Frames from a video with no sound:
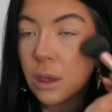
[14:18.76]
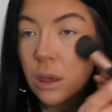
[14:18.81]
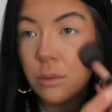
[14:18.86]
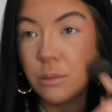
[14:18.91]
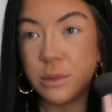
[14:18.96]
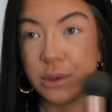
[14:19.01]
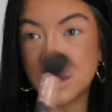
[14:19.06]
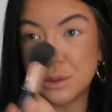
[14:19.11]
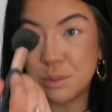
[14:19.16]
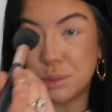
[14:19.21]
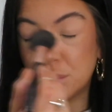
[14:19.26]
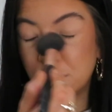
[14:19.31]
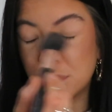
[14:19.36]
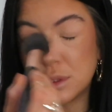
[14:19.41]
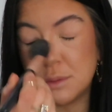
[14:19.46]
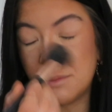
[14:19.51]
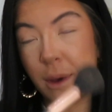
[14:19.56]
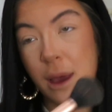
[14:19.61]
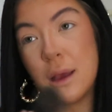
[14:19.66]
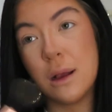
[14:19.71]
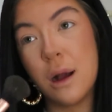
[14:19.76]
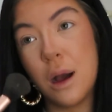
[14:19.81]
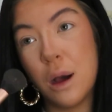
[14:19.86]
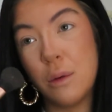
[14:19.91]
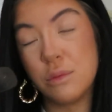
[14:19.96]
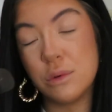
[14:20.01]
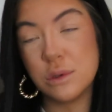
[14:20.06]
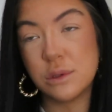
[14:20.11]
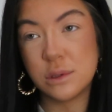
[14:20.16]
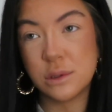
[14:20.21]
Miss Sporty
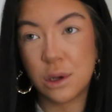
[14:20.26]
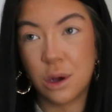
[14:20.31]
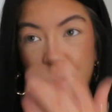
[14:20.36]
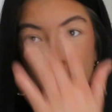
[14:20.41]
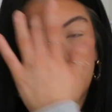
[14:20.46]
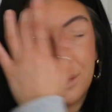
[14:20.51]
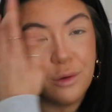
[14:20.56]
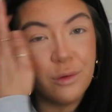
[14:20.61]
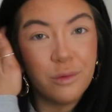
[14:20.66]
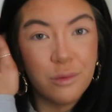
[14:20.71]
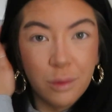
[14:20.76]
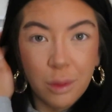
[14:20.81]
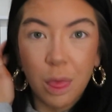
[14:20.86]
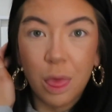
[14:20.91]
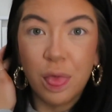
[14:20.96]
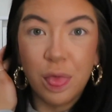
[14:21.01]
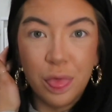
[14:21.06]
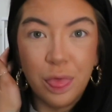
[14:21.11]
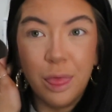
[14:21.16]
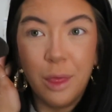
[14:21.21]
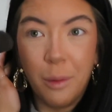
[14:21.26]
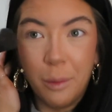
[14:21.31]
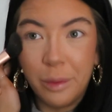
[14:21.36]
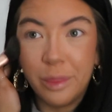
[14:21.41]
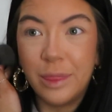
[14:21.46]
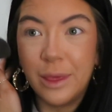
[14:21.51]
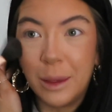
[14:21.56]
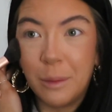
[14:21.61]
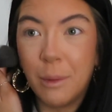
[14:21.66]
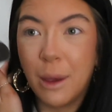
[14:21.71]
makeup was kind of
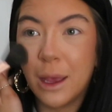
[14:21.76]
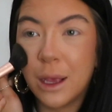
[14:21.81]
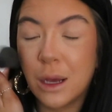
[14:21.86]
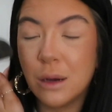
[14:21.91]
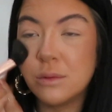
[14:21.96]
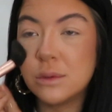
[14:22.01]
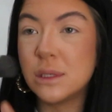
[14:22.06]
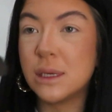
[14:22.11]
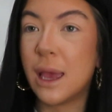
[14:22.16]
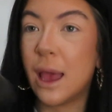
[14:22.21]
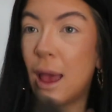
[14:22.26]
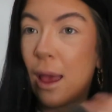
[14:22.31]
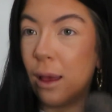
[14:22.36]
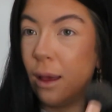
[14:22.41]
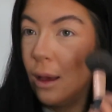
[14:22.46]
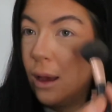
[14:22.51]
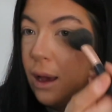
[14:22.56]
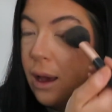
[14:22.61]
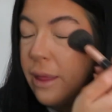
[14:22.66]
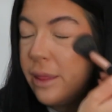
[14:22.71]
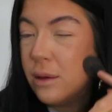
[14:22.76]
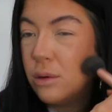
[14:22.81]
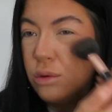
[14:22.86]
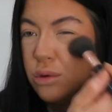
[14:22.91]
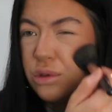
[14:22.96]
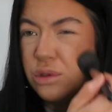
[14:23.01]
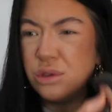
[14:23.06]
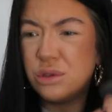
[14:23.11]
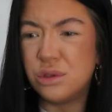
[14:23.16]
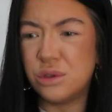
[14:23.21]
the makeup to get. They
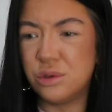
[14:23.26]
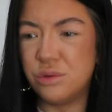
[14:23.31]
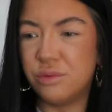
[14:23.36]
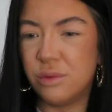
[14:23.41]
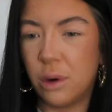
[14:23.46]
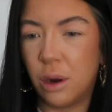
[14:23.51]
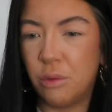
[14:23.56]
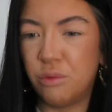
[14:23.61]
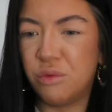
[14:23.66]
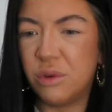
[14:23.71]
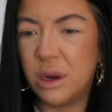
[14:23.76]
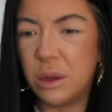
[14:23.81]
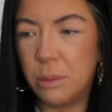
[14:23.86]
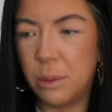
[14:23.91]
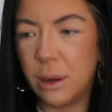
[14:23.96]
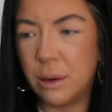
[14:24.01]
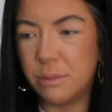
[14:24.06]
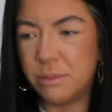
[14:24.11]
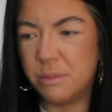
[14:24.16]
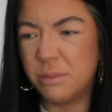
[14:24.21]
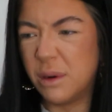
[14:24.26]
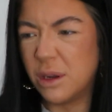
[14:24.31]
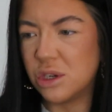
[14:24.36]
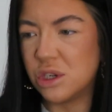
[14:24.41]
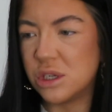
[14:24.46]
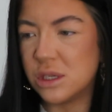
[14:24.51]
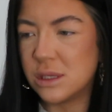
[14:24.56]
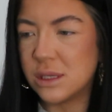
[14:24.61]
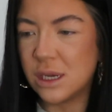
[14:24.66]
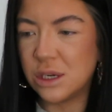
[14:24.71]
always used to do like really weird
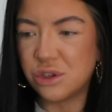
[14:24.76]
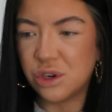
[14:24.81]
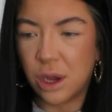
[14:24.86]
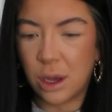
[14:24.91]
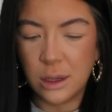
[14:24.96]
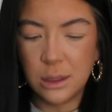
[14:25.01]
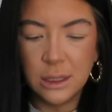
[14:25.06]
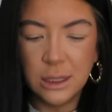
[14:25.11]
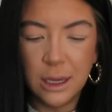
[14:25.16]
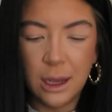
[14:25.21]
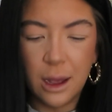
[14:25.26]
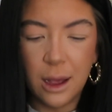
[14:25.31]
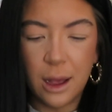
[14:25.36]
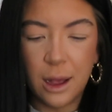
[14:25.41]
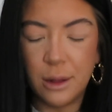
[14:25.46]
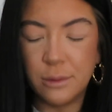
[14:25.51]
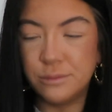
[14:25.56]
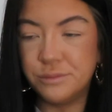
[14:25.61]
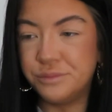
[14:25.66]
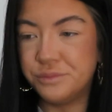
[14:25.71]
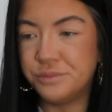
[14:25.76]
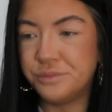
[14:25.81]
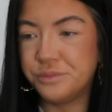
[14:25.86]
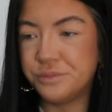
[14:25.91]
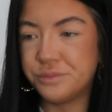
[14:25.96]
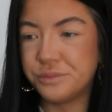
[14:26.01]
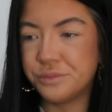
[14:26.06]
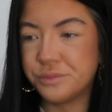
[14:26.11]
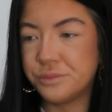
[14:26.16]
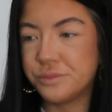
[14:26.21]
blushes, etc.
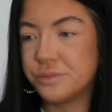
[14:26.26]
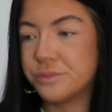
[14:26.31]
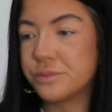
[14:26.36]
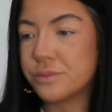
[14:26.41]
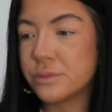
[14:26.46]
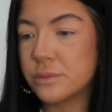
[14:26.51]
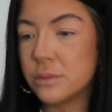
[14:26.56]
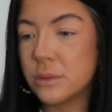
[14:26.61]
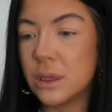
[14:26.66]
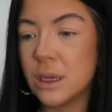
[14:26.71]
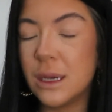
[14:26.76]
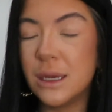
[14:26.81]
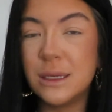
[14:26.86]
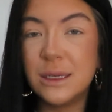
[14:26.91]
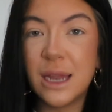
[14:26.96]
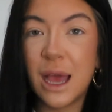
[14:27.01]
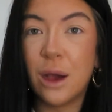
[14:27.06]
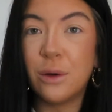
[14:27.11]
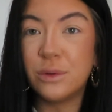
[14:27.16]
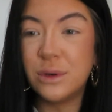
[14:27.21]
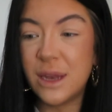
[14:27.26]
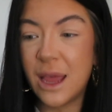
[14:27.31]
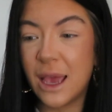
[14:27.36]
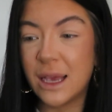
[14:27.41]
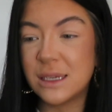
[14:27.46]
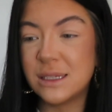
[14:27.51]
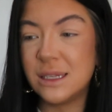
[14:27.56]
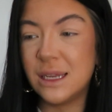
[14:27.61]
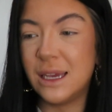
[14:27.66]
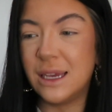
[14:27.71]
Now
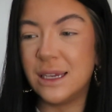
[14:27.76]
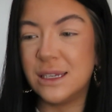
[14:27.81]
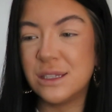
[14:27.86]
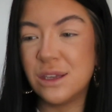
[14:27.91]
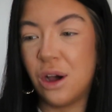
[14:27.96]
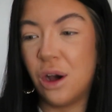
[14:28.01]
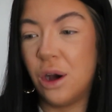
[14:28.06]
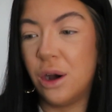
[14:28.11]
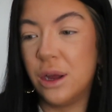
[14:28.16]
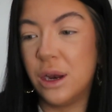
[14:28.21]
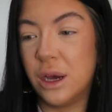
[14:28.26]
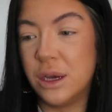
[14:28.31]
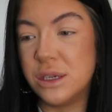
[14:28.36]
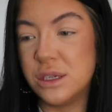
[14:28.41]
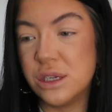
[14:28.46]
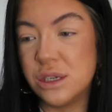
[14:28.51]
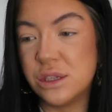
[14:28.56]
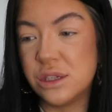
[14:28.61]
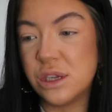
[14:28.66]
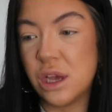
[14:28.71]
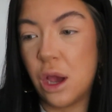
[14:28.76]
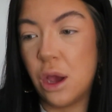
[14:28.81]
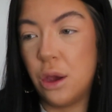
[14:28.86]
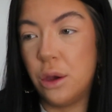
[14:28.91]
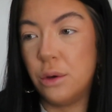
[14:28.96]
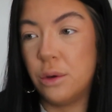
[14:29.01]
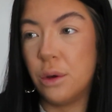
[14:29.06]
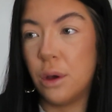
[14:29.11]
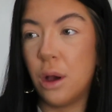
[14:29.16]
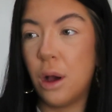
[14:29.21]
next is highlighter.
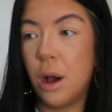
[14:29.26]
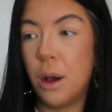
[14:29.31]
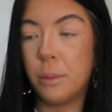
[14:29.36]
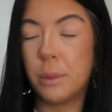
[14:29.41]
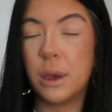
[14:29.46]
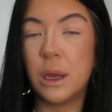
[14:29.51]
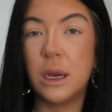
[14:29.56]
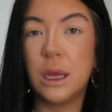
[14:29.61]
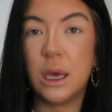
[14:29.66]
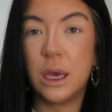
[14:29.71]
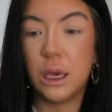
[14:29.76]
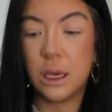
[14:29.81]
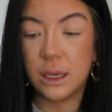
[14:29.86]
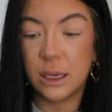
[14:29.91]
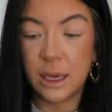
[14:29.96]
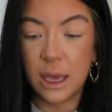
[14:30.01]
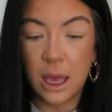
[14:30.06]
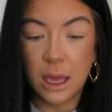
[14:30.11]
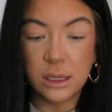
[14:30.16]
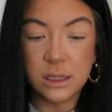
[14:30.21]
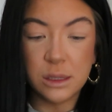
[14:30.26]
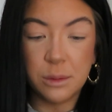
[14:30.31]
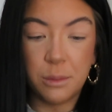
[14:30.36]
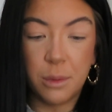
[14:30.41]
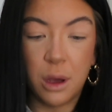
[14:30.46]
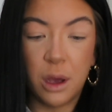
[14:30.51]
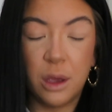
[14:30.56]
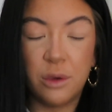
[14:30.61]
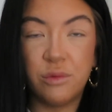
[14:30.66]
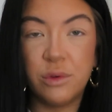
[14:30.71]
So I'm gonna get
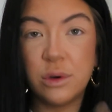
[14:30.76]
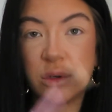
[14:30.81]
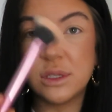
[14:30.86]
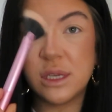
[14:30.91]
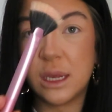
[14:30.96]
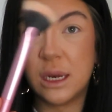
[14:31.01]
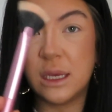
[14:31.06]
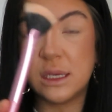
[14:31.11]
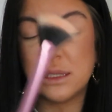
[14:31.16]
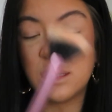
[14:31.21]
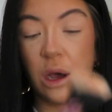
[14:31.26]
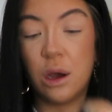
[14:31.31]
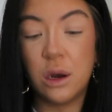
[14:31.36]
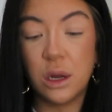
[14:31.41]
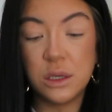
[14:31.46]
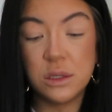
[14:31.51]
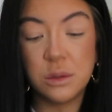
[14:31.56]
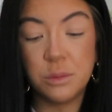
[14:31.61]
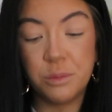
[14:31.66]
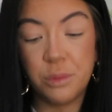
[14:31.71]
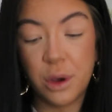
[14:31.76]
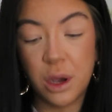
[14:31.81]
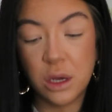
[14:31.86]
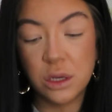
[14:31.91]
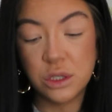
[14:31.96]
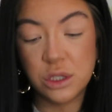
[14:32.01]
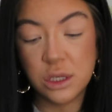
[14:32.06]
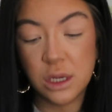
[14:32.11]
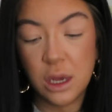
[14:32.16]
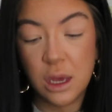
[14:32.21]
my Real Techniques highlighting
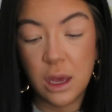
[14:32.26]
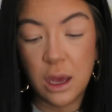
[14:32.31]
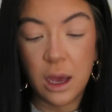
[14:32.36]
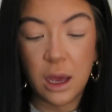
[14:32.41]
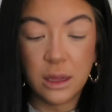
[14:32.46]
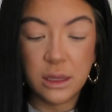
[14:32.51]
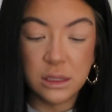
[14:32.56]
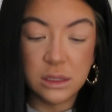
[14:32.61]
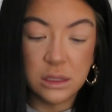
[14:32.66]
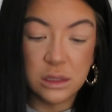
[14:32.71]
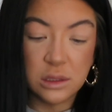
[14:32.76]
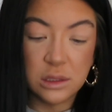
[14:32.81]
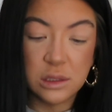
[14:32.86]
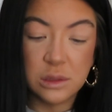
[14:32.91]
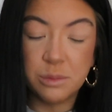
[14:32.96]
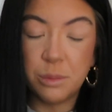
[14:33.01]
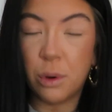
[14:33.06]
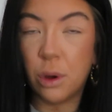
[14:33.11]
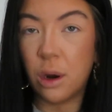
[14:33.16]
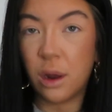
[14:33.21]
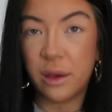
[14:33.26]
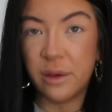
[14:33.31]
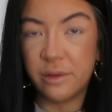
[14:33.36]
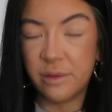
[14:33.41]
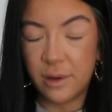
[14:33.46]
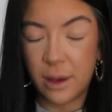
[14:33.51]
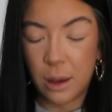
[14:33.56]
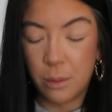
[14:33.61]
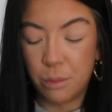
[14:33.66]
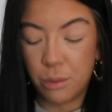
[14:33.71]
brush. This is a Spotlight
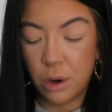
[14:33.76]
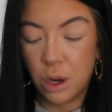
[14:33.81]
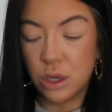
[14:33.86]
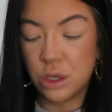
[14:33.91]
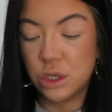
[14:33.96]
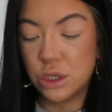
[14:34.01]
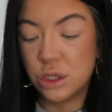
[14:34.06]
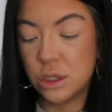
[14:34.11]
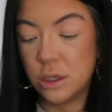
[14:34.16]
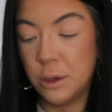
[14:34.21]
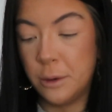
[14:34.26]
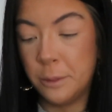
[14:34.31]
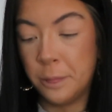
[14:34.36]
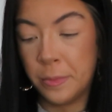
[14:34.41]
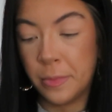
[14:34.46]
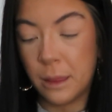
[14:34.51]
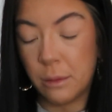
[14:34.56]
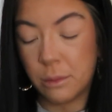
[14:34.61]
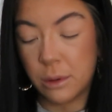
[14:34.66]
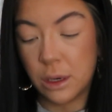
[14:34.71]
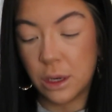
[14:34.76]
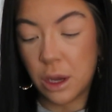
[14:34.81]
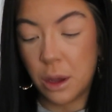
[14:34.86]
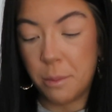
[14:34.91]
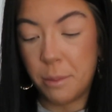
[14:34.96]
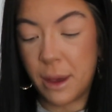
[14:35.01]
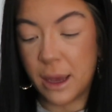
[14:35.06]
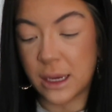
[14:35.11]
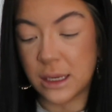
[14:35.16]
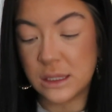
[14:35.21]
fan brush. I'm gonna go
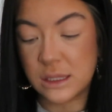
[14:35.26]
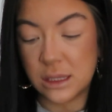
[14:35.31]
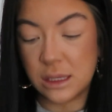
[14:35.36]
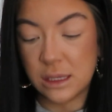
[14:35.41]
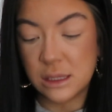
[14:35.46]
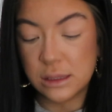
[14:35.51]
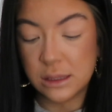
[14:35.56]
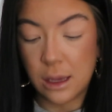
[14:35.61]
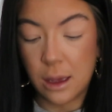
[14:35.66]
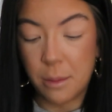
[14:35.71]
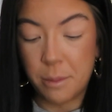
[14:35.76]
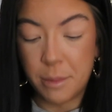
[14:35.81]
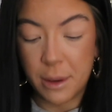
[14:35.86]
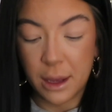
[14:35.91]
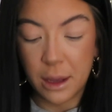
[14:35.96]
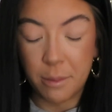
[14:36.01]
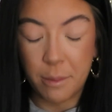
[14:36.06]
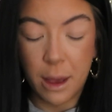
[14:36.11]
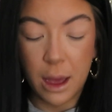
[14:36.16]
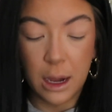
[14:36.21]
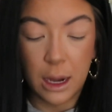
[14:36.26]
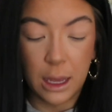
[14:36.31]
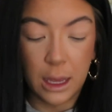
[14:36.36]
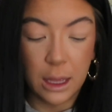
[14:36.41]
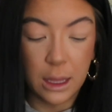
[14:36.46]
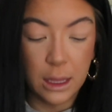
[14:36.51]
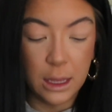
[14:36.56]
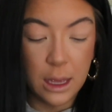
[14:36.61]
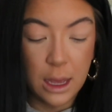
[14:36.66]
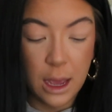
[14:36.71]
back into this Becca
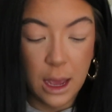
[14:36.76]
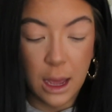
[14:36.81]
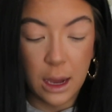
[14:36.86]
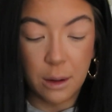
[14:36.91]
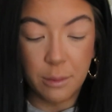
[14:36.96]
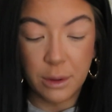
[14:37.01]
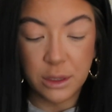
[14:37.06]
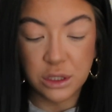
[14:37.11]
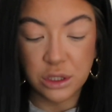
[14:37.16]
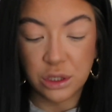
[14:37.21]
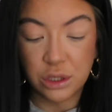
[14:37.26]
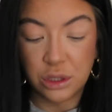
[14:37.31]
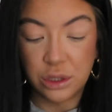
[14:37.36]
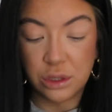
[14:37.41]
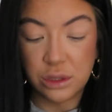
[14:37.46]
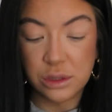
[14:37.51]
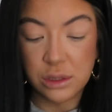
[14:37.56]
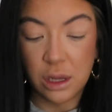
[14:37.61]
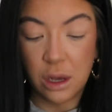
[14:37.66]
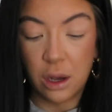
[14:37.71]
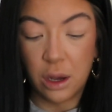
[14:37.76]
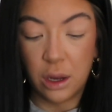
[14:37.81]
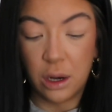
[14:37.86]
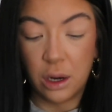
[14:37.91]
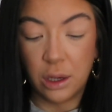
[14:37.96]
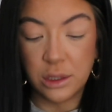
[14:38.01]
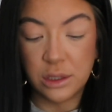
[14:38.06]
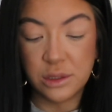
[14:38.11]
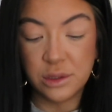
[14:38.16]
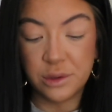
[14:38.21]
palette, and I'm actually gonna use the
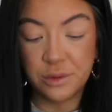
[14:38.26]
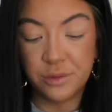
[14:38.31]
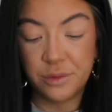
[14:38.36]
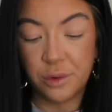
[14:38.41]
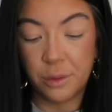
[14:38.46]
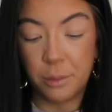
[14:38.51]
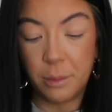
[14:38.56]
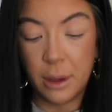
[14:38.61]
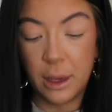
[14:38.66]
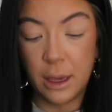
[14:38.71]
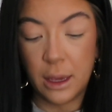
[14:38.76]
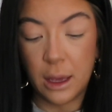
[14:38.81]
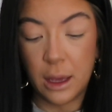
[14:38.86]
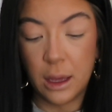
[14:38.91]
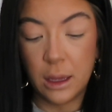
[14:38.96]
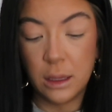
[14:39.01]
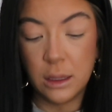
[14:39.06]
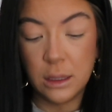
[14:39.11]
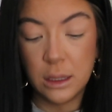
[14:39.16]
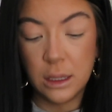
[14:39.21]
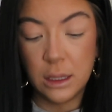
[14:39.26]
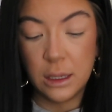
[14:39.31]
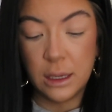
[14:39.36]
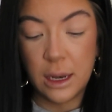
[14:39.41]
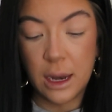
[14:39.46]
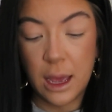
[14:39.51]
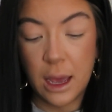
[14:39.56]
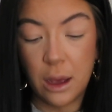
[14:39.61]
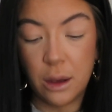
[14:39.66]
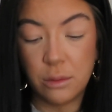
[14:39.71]
highlight from here.
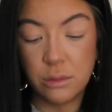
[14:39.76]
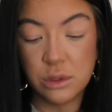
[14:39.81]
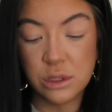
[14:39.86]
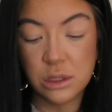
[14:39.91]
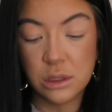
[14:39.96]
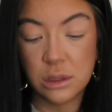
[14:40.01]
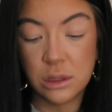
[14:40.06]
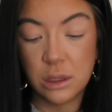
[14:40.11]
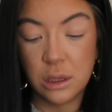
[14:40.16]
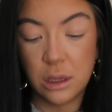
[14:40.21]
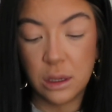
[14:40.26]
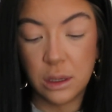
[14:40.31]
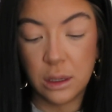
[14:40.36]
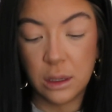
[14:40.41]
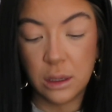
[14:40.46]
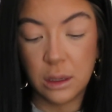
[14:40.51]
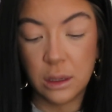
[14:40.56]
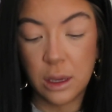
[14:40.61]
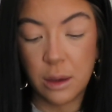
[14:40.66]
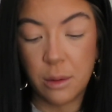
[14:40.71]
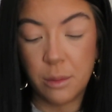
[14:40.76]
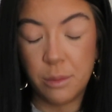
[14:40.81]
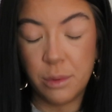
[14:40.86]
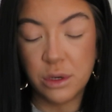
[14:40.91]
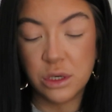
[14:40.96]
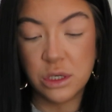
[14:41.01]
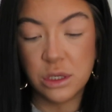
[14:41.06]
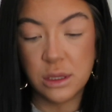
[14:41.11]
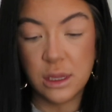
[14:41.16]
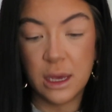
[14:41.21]
Now I'm just gonna get my
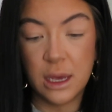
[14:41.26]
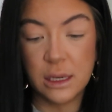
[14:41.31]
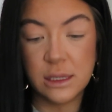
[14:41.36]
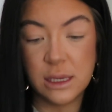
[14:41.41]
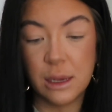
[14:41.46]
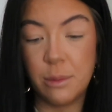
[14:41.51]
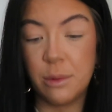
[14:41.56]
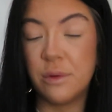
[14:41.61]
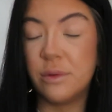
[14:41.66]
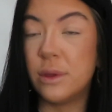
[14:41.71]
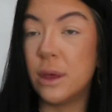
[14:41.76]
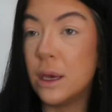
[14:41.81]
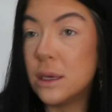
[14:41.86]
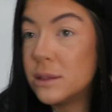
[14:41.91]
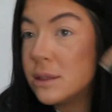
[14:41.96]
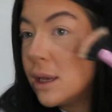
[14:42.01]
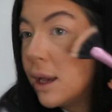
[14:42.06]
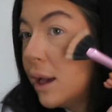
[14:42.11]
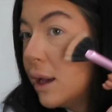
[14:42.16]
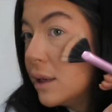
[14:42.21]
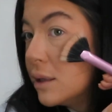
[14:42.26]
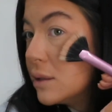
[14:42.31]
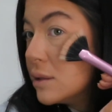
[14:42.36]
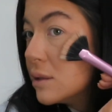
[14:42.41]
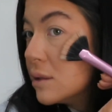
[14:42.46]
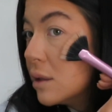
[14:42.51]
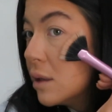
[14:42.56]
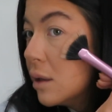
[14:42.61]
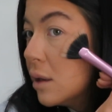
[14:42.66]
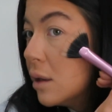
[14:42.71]
brush in there, tap off the excess,